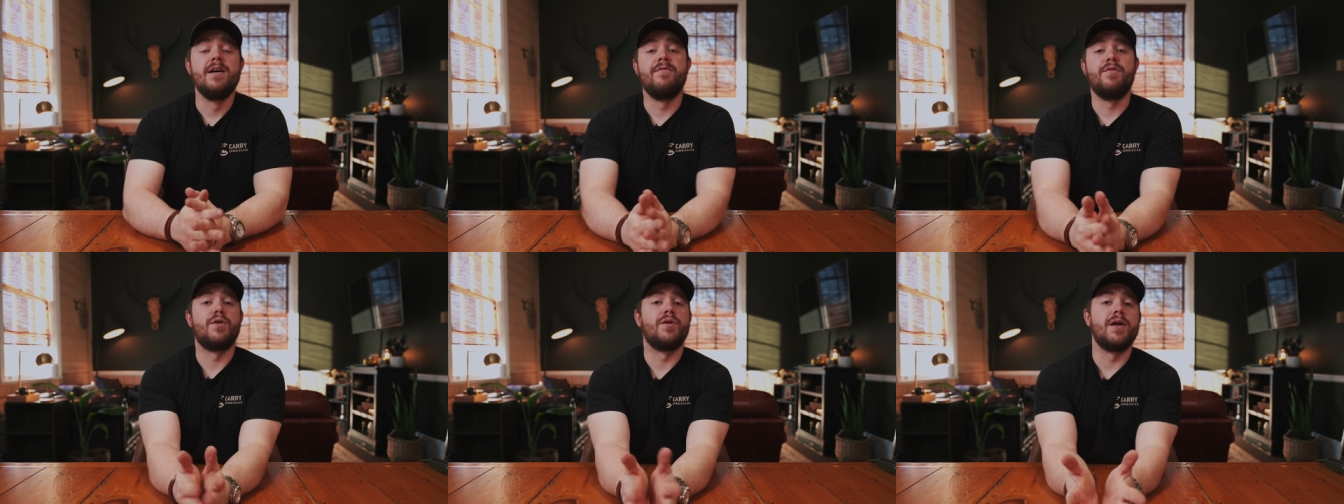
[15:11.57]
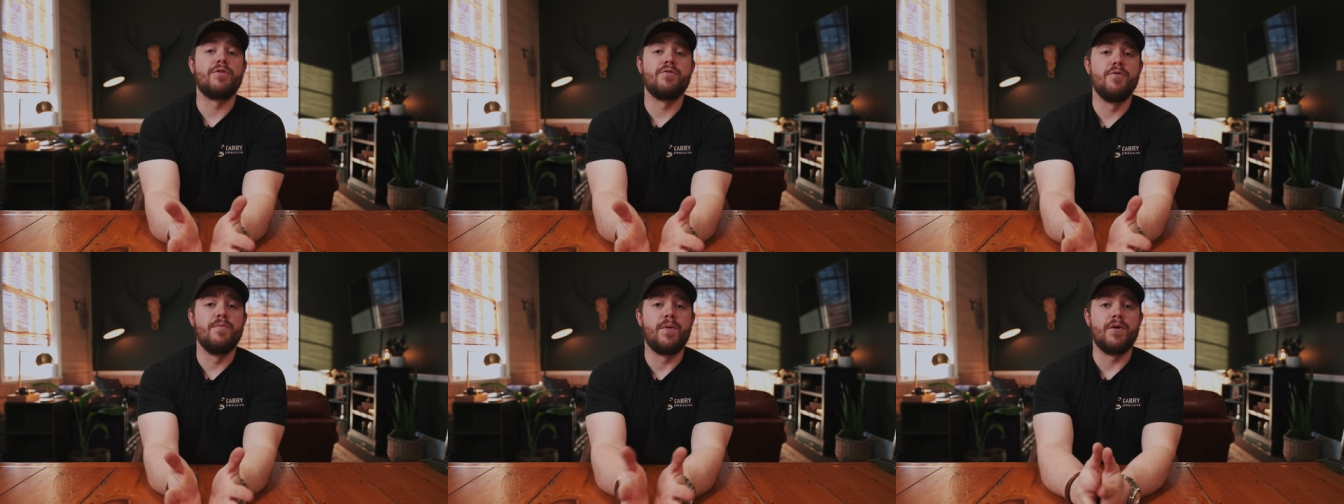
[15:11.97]
If you click
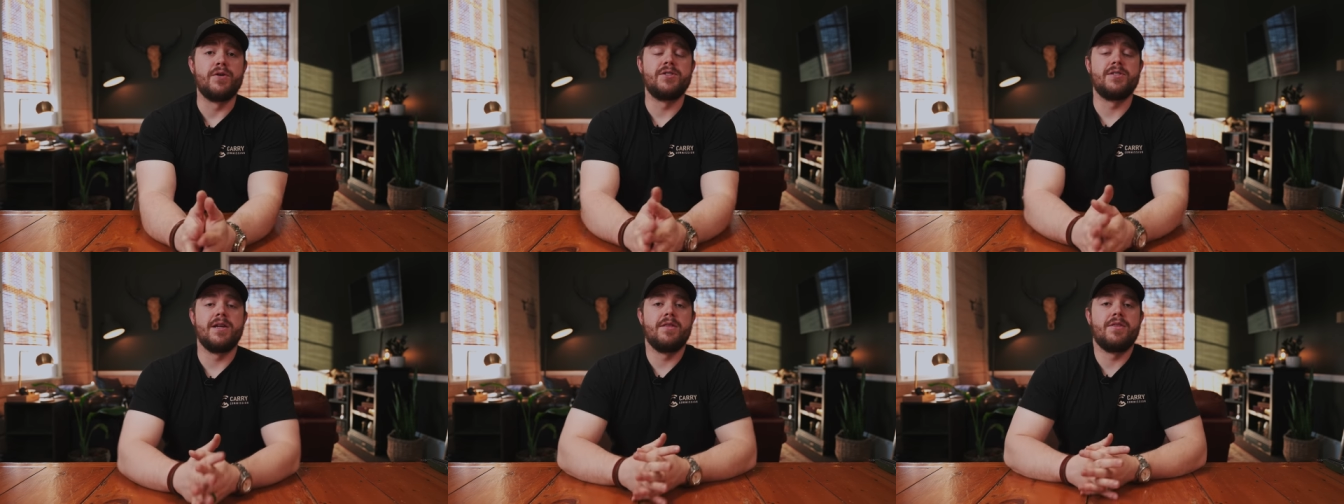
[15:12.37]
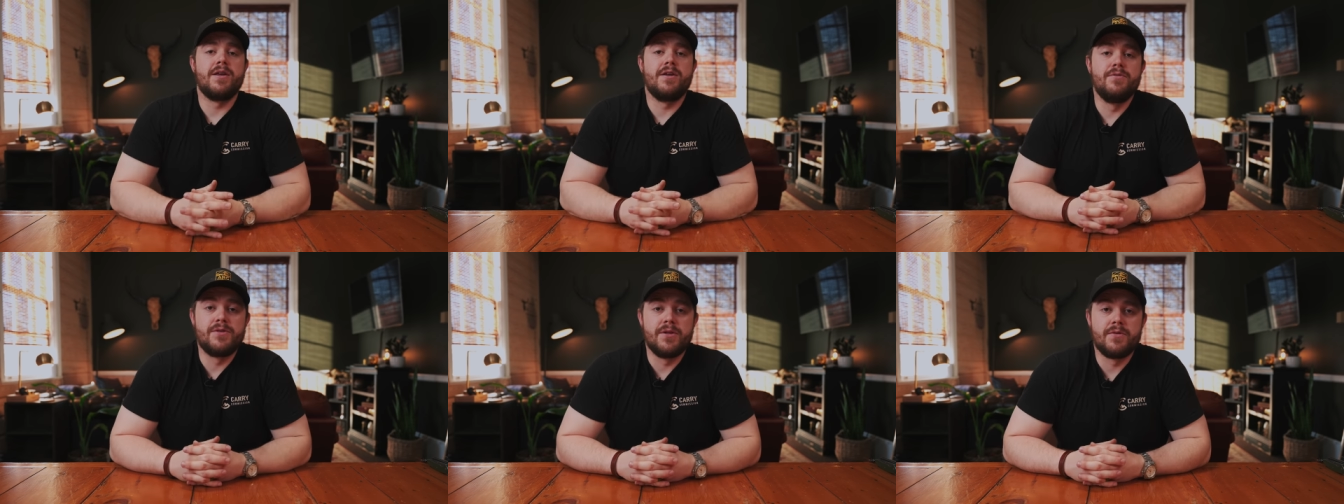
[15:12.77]
through and purchase
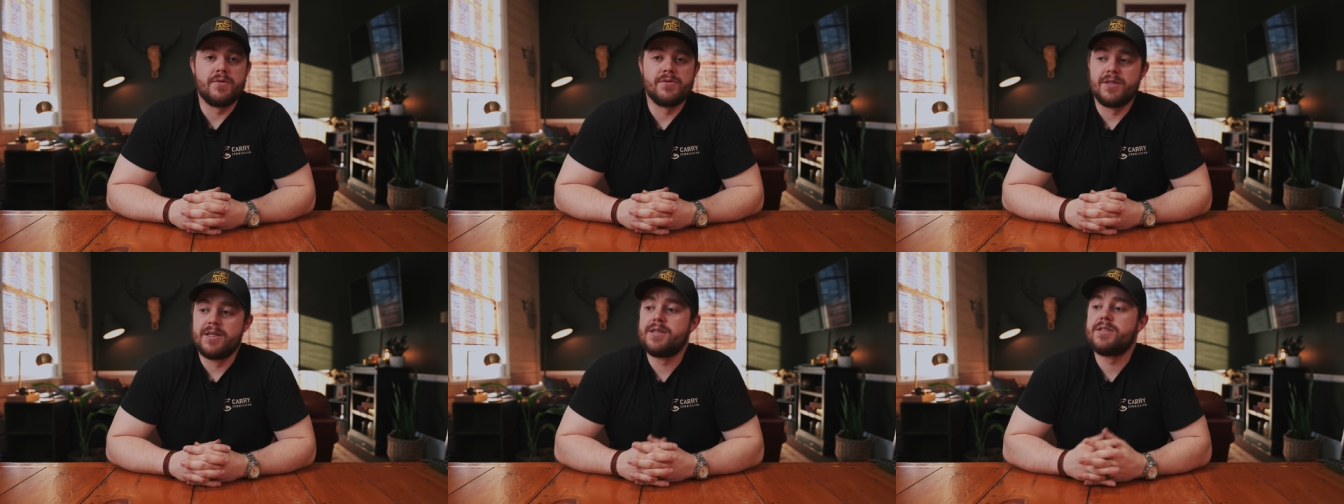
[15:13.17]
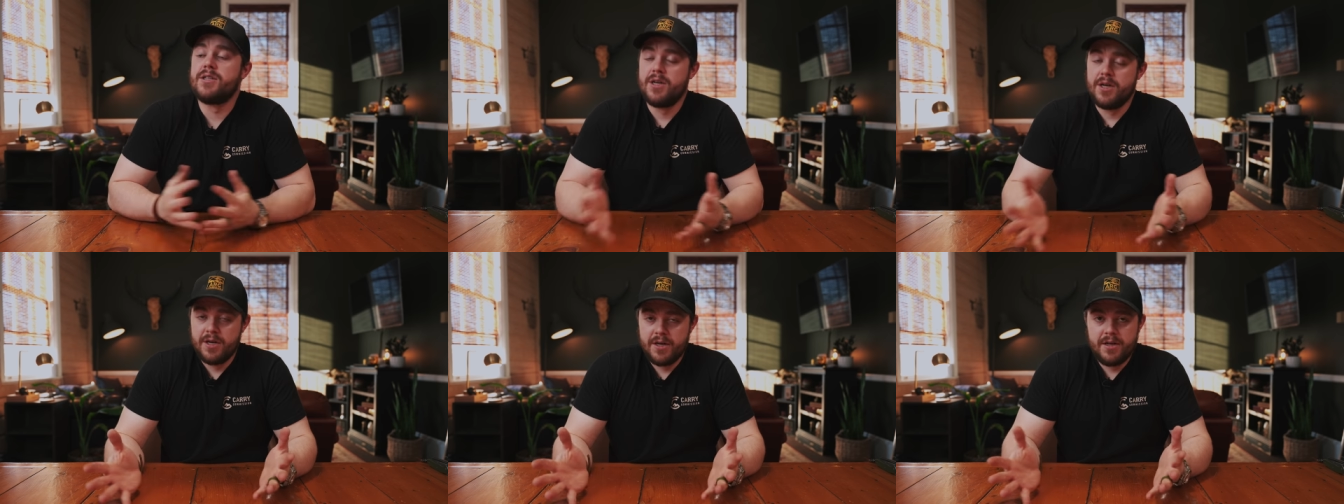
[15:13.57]
anything using those links,
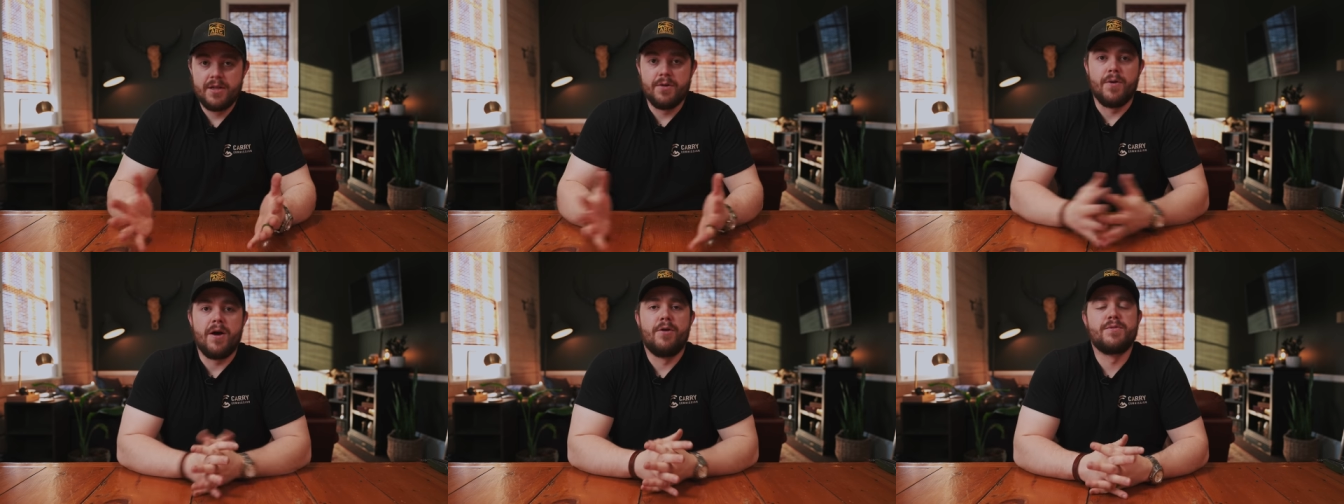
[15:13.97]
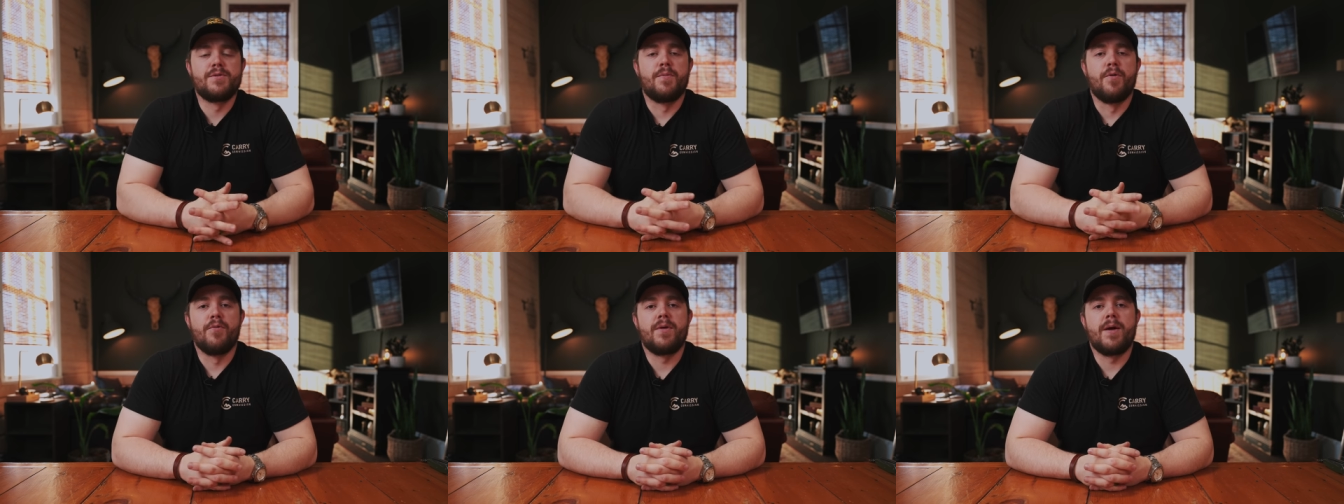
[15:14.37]
it will help
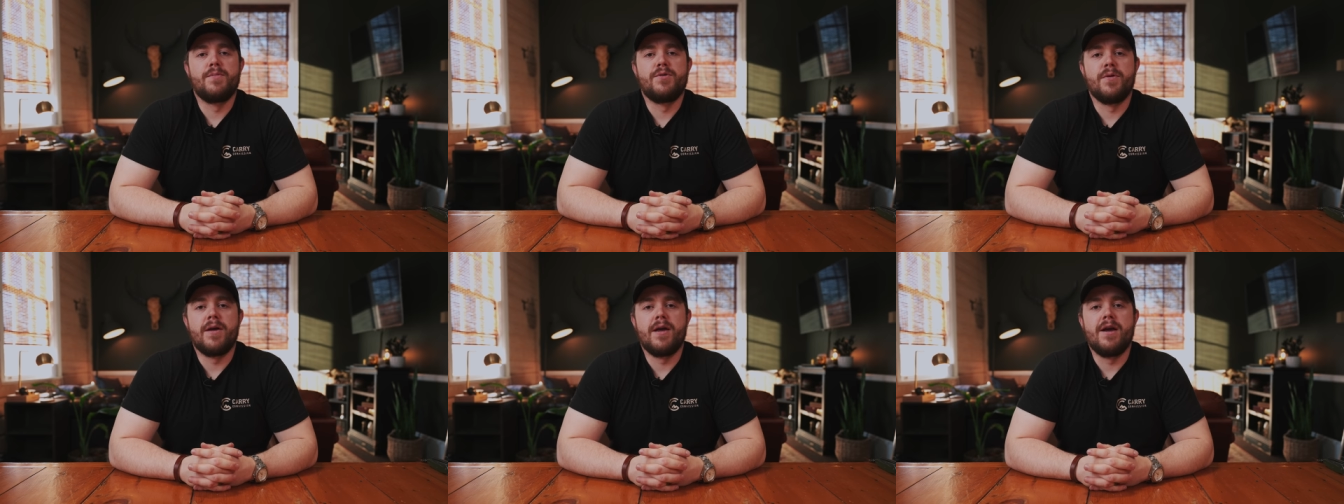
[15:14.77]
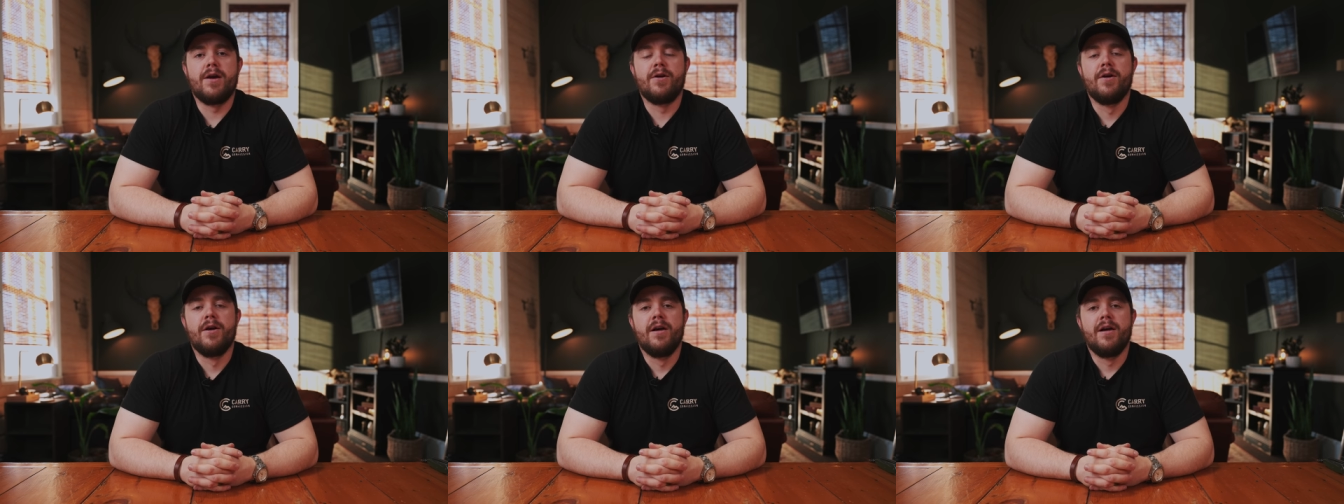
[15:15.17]
support what I'm doing
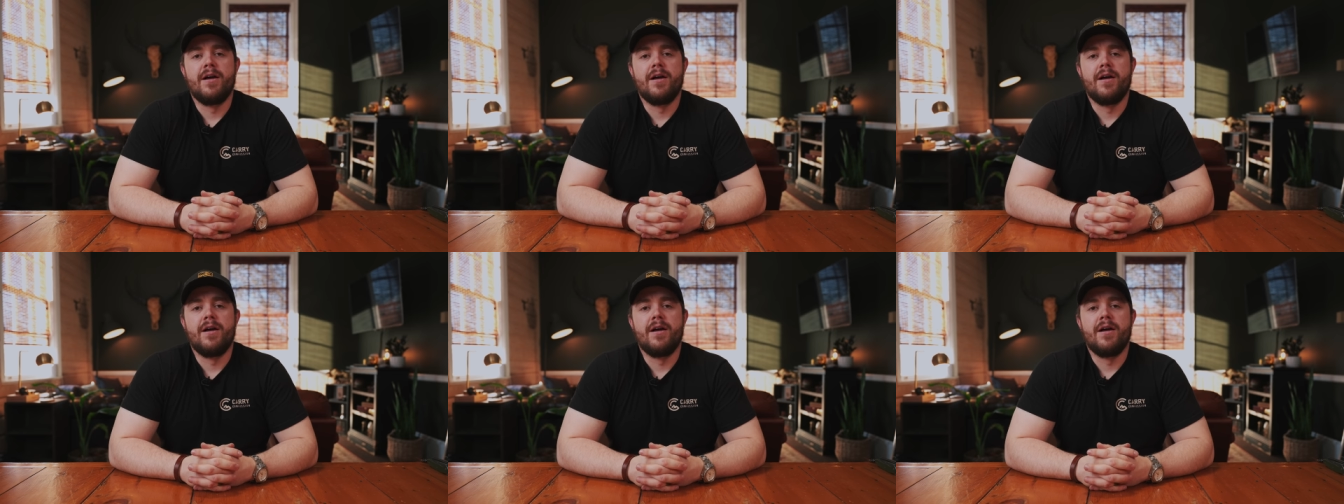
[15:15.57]
here.